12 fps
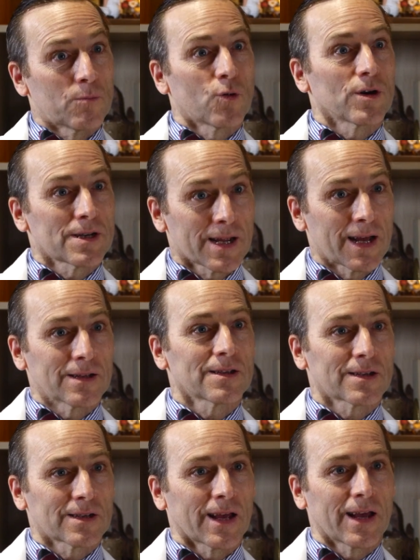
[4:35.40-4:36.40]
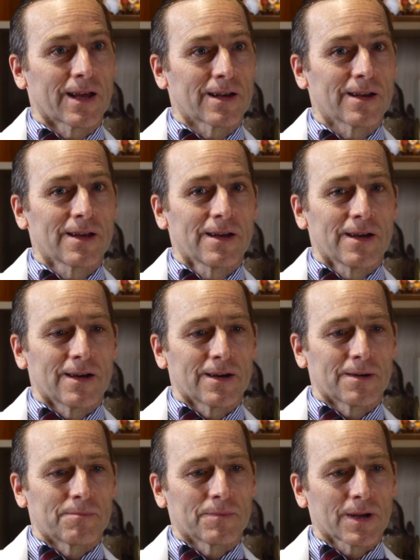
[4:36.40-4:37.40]
more tense and
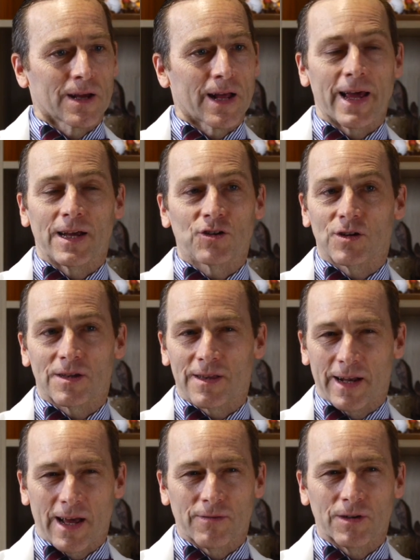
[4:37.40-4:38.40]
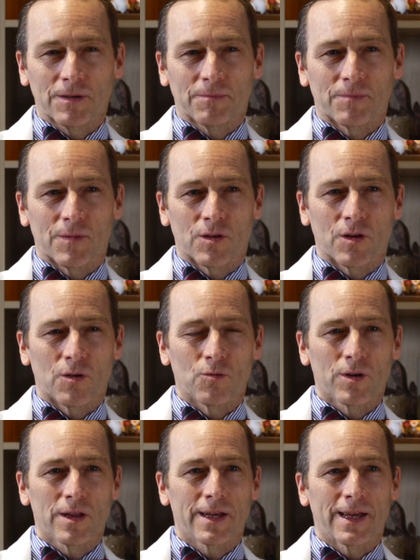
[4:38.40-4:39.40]
kind of anxious than ever. So
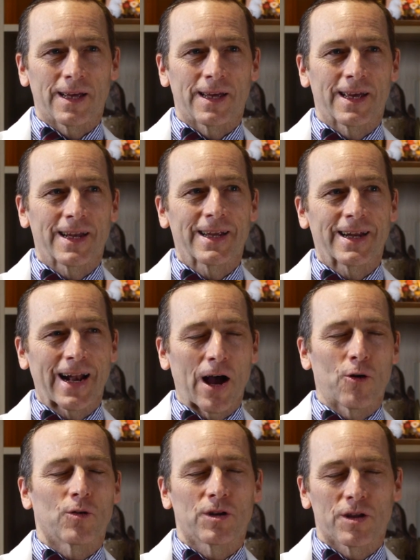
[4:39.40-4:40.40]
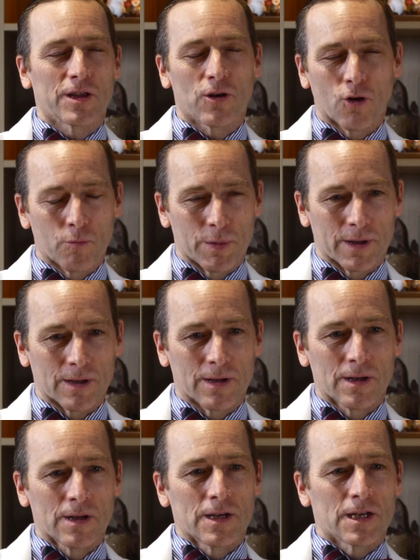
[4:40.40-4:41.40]
really getting it out into the open
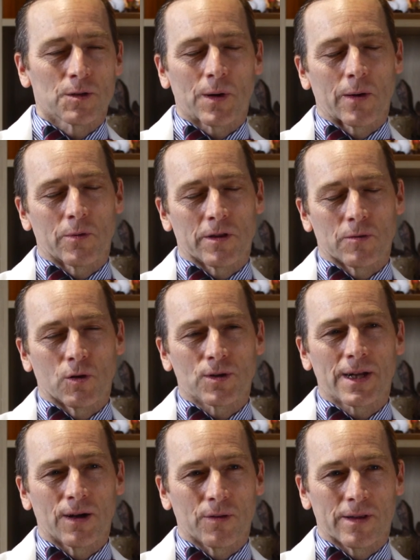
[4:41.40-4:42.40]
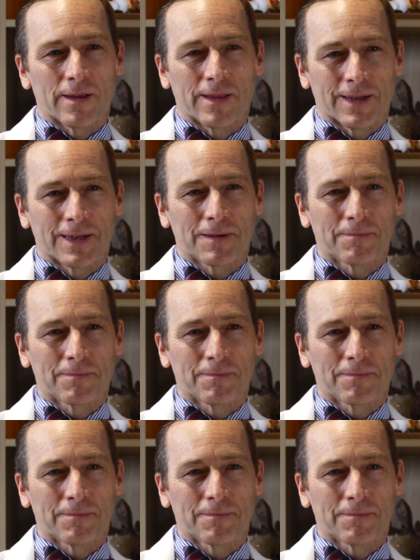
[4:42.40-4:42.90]
is probably the most healthy thing.